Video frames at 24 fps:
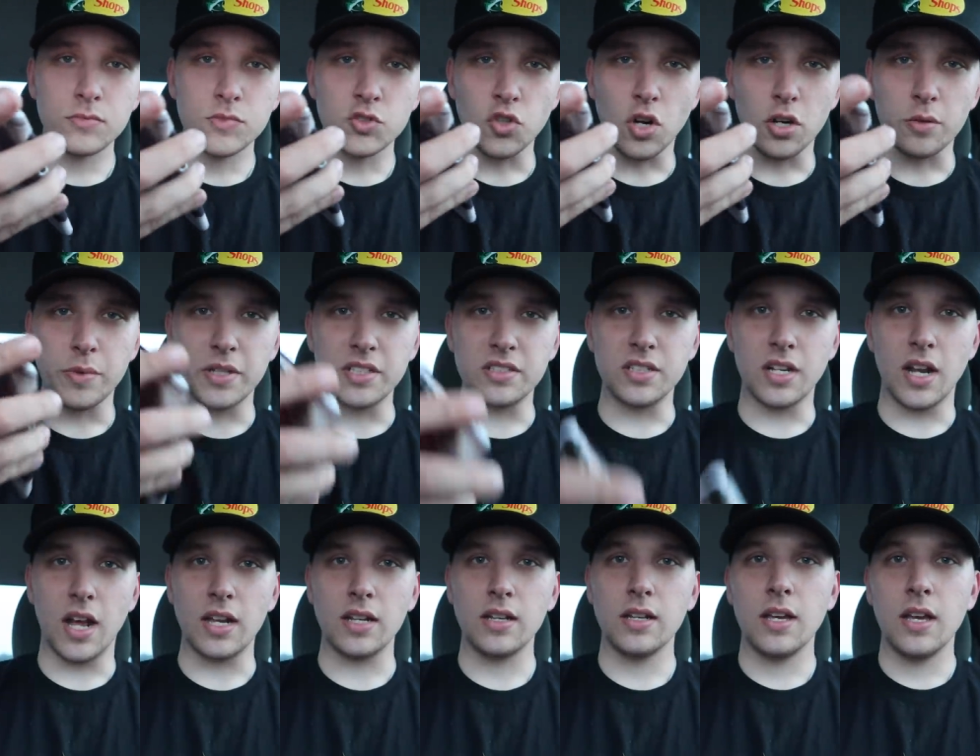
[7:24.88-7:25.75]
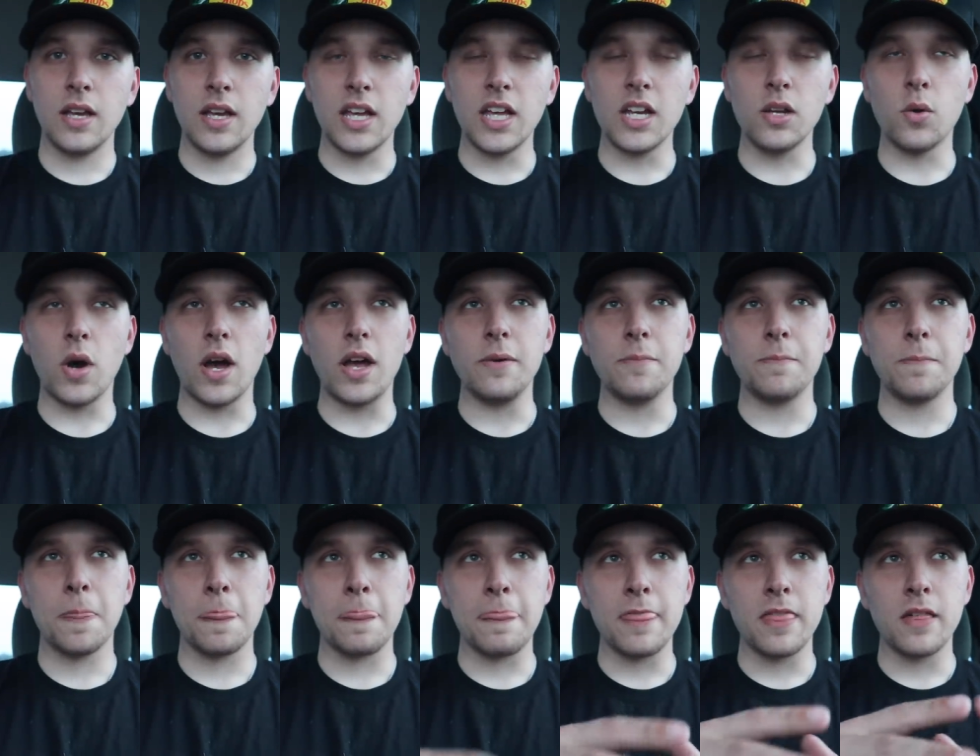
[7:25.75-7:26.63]
Truck meet tonight. Anyway,
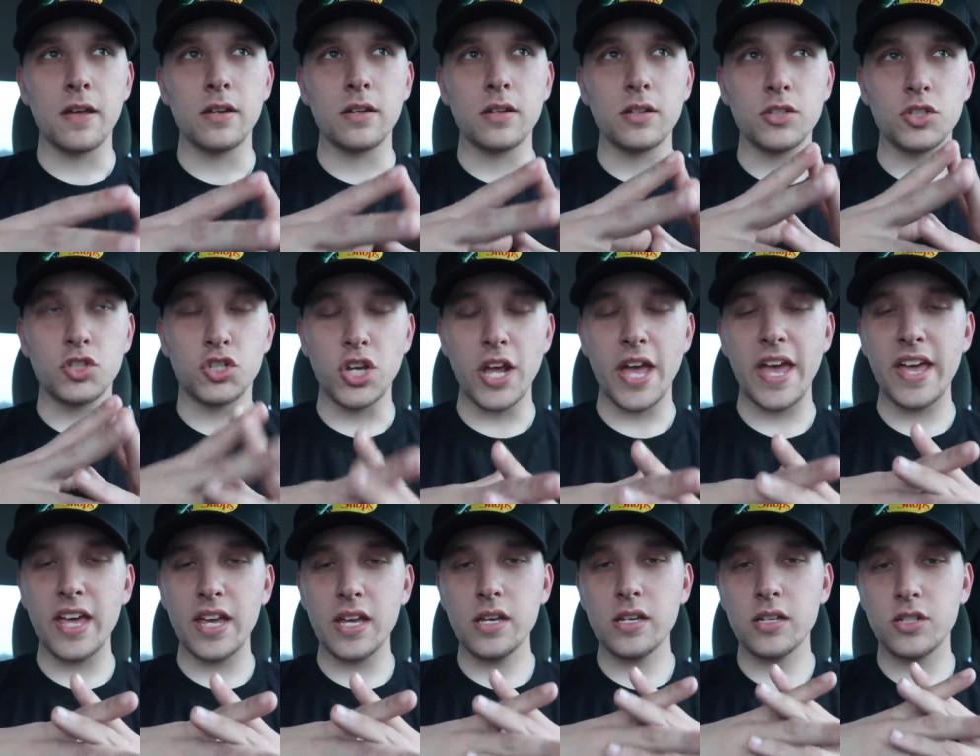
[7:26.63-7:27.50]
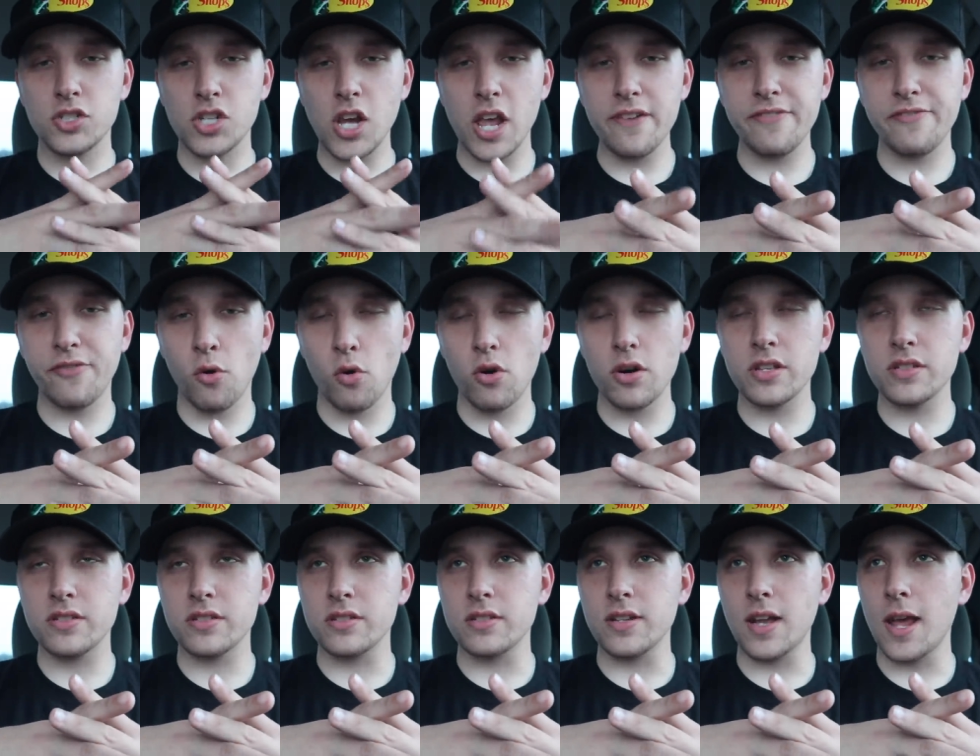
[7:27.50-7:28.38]
Jay, Jay Ford
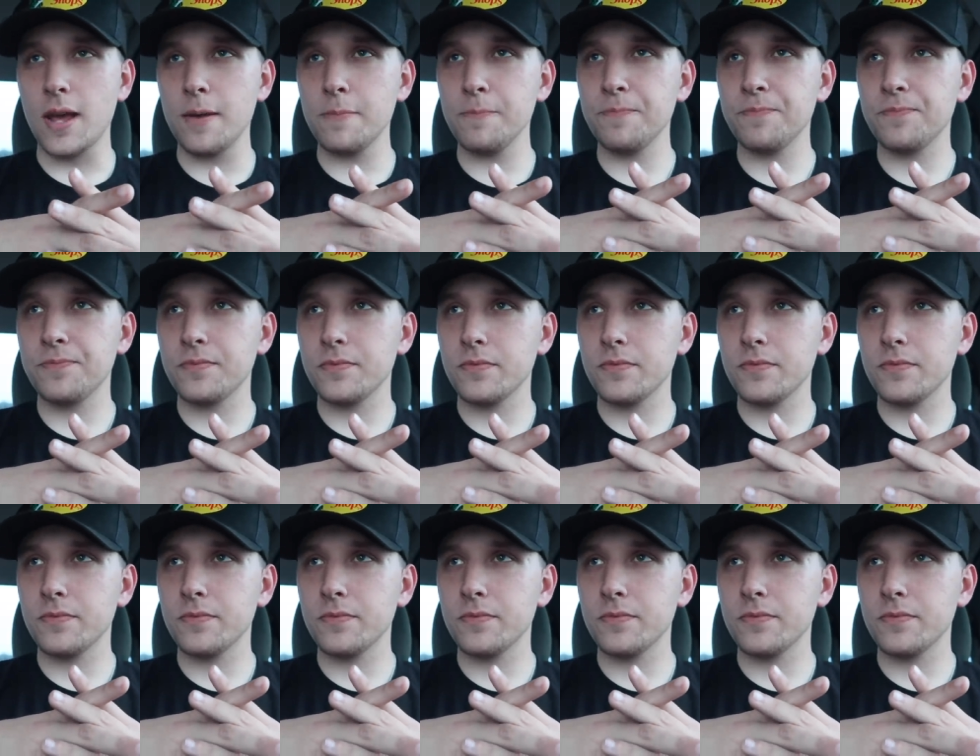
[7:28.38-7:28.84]
is his name.